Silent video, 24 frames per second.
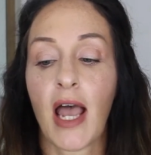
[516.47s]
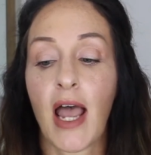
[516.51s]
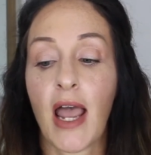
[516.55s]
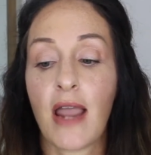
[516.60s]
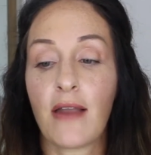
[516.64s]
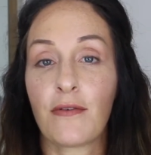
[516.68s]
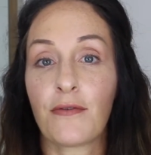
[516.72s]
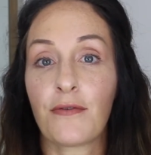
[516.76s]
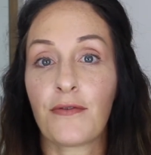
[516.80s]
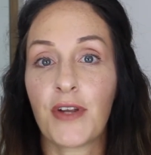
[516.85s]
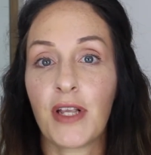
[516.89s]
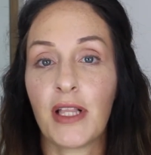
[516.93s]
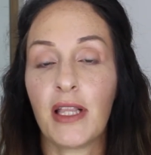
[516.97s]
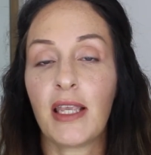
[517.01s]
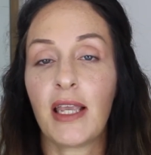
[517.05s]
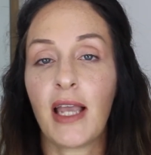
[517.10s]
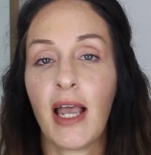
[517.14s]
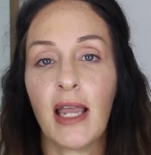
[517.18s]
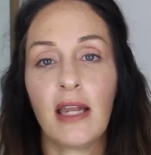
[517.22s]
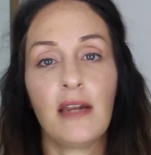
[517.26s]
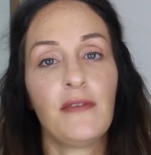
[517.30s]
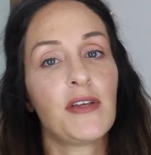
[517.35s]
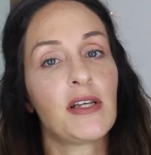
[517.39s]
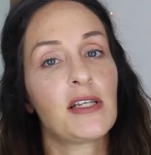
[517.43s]
I really
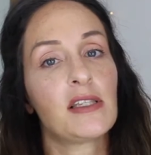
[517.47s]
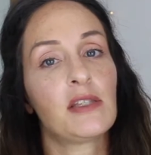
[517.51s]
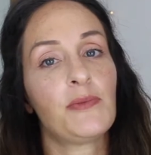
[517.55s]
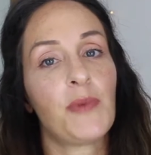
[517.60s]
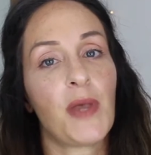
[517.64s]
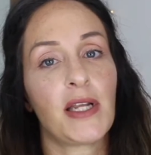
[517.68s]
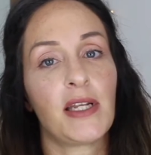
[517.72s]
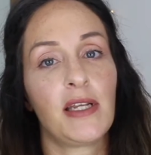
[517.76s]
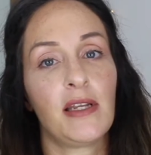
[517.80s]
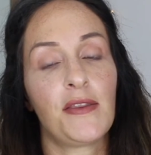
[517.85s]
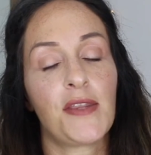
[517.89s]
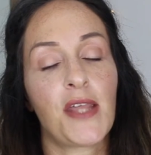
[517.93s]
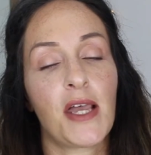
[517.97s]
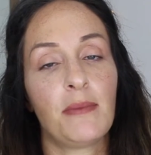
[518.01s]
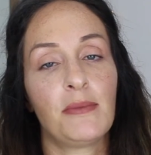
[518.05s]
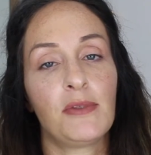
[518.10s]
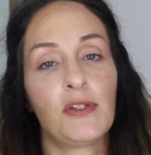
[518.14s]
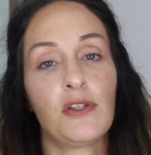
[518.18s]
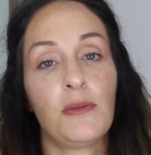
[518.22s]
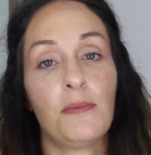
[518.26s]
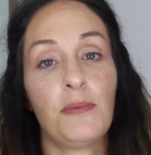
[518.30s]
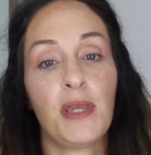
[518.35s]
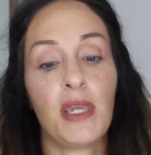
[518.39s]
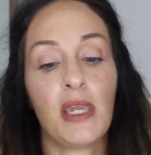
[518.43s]
kind of expected them
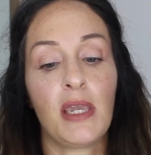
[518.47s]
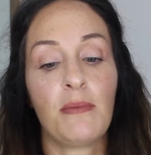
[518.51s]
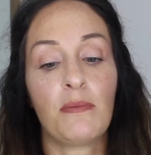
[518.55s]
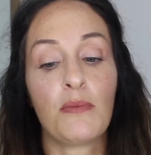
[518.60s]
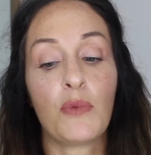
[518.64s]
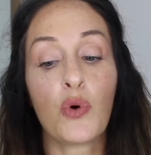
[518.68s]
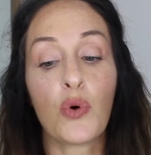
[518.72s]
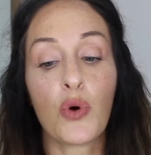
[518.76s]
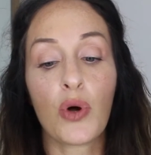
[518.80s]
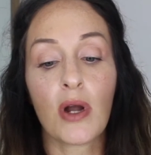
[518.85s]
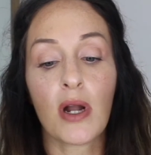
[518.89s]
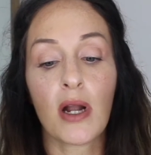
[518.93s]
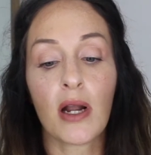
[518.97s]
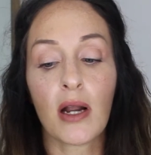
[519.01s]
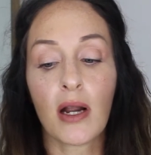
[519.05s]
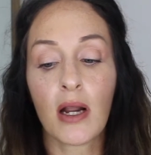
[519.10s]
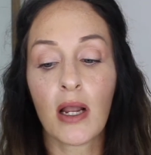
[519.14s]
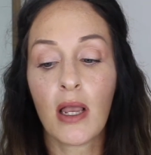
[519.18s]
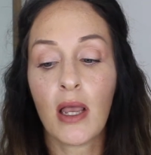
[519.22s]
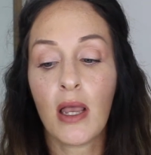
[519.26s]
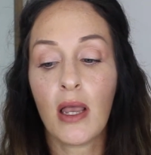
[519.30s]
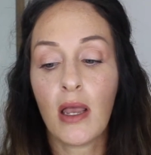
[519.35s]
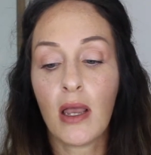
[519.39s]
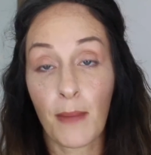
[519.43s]
to be
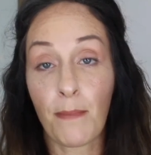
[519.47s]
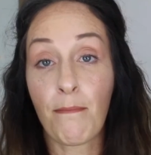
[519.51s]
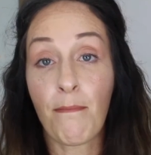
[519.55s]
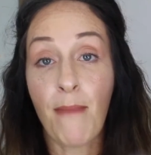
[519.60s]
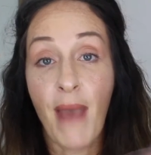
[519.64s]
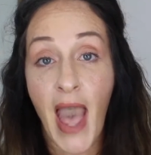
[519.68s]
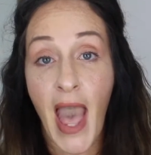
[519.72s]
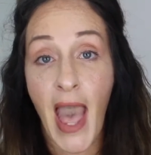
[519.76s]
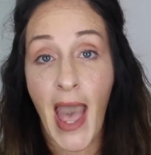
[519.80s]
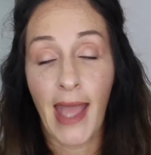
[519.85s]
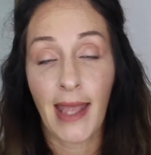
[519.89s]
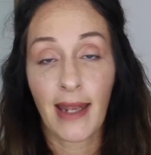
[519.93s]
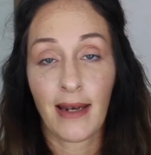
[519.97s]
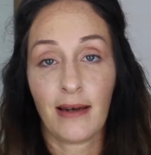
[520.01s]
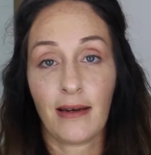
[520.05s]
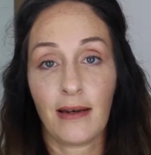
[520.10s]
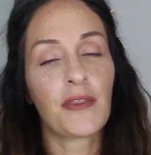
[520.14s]
more matte.